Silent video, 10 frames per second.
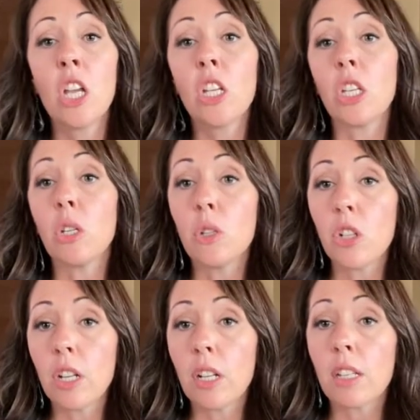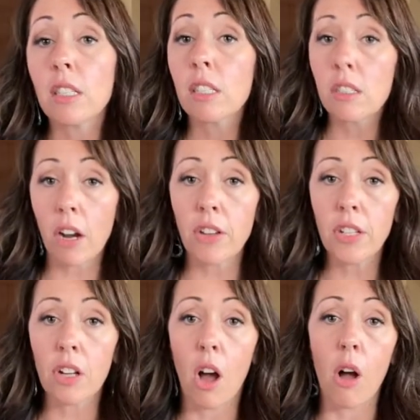you should start the
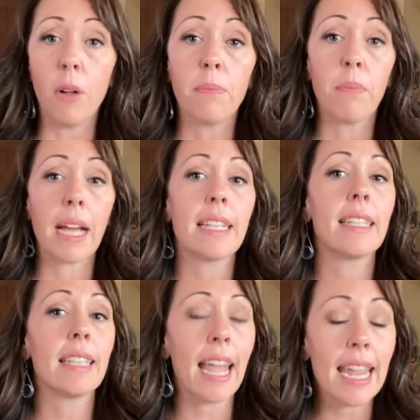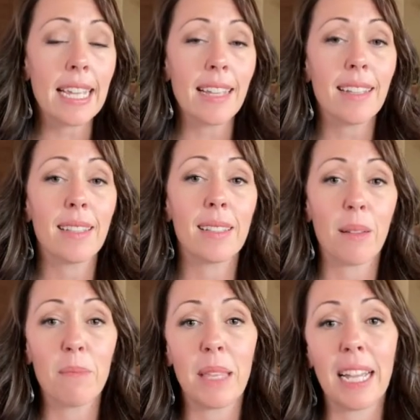call by saying
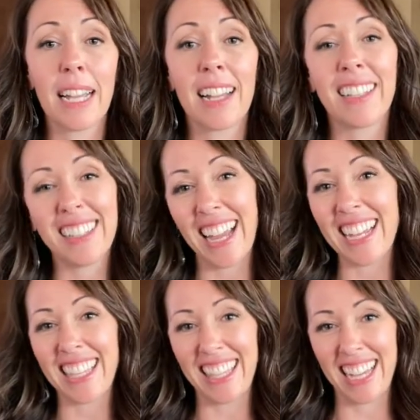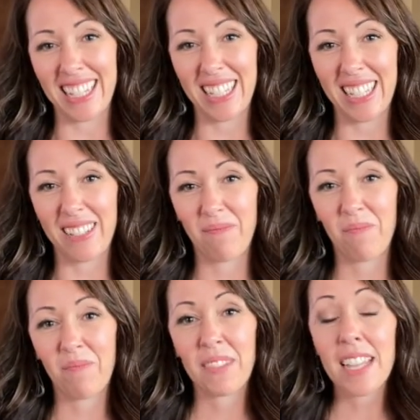something like this.
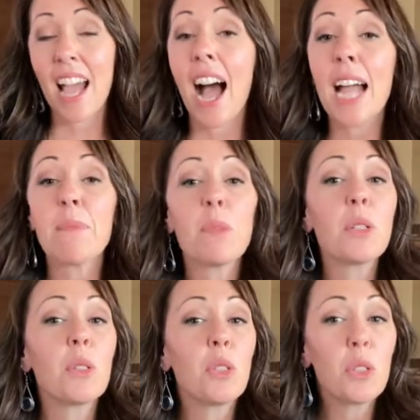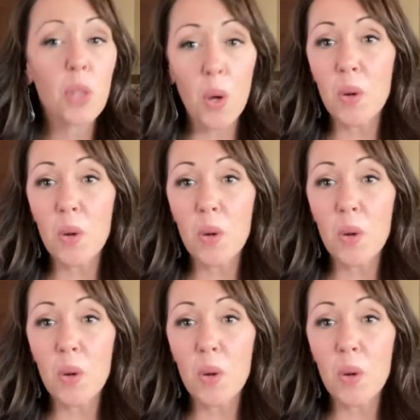I'm so